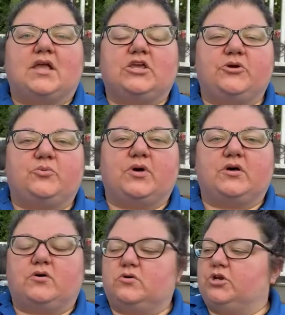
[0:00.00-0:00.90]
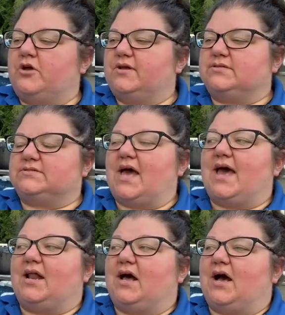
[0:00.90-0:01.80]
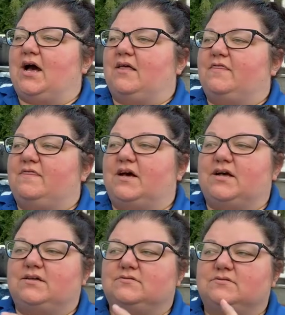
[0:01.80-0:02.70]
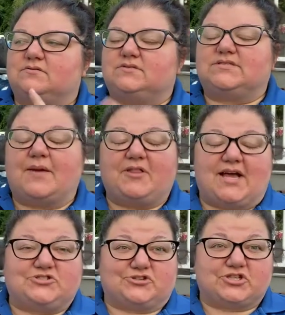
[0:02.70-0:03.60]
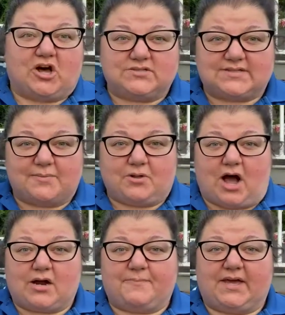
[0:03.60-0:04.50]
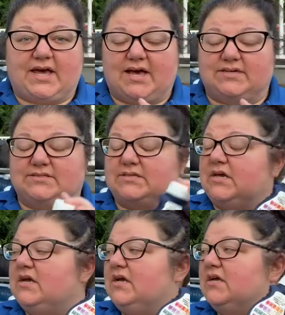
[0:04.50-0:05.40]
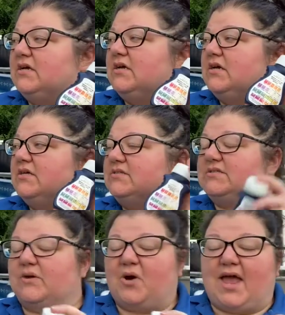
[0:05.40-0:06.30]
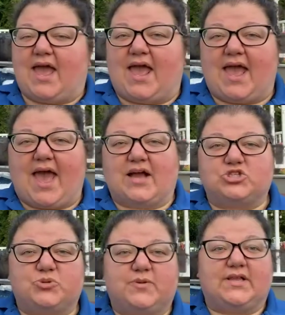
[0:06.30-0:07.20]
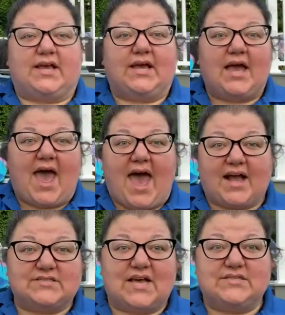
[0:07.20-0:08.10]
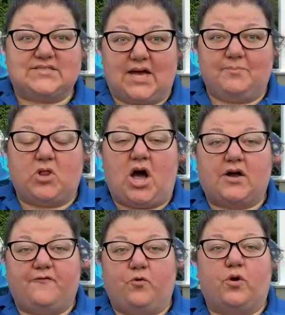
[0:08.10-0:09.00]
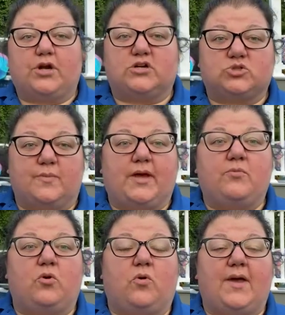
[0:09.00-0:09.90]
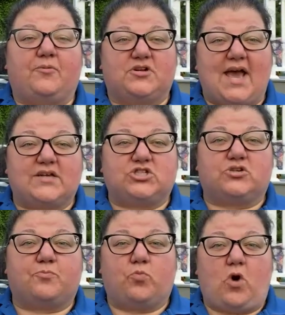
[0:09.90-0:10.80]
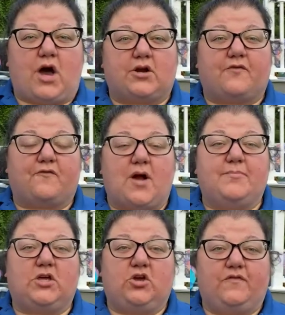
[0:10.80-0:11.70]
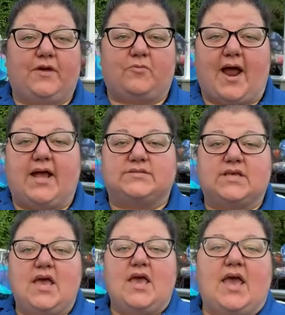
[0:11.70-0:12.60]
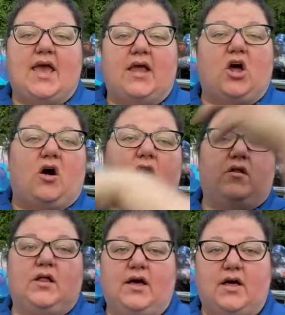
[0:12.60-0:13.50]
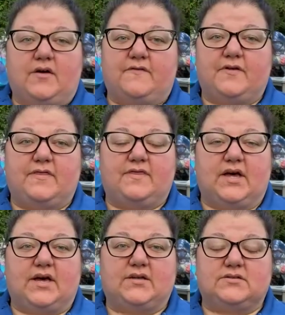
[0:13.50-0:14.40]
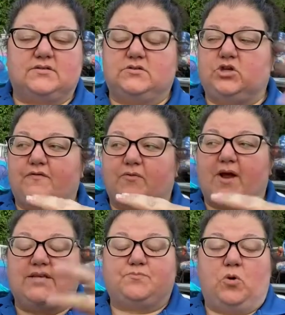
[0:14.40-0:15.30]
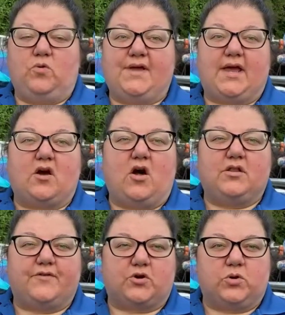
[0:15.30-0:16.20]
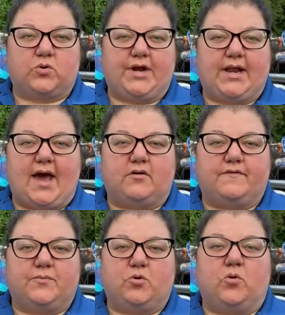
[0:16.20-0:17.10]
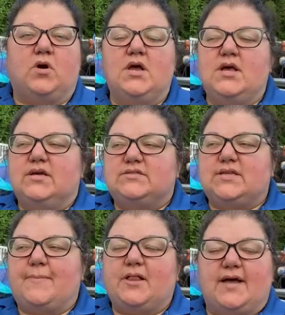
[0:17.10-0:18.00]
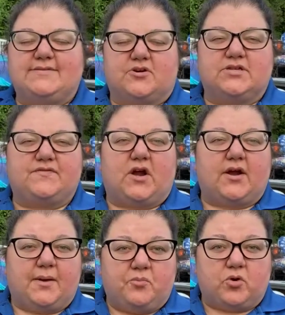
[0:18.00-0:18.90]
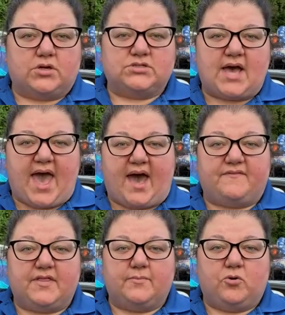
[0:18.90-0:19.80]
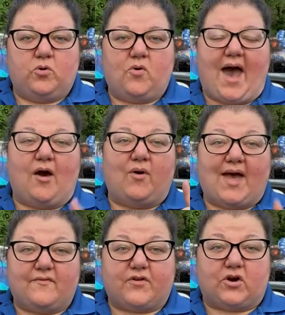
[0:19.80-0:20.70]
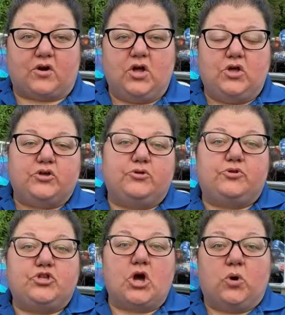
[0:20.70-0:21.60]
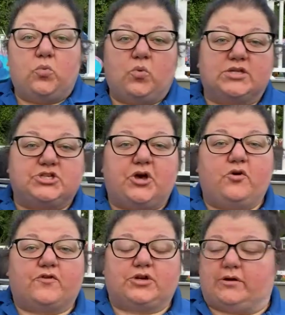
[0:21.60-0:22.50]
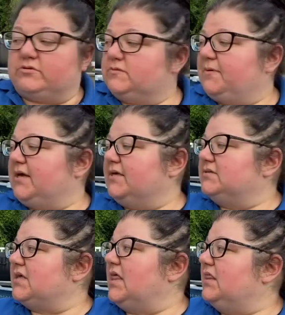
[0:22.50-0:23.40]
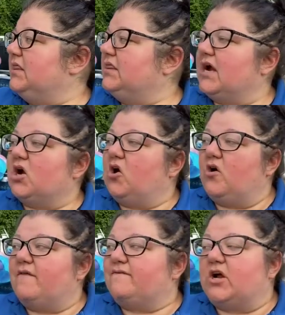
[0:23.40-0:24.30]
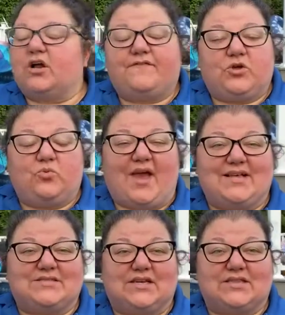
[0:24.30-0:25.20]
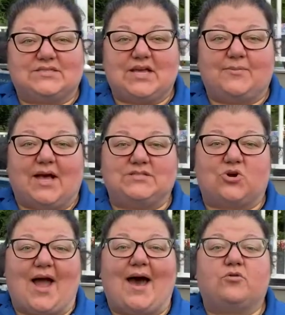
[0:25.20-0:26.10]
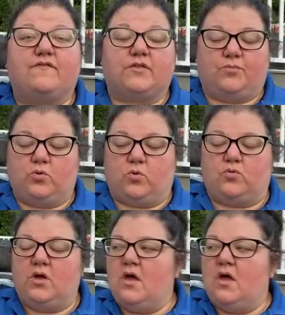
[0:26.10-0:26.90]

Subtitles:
you will notice that the stabilizer is called sunblock because CYA actually acts as sunblock for your swimming pool. It protects your water from the UV rays and all of the UV rays pulling all of your chlorine out of the pool. Stabilizer is very important to have in the pool. However, you don't want to overdose because there are very few ways to get the stabilizer out of the pool.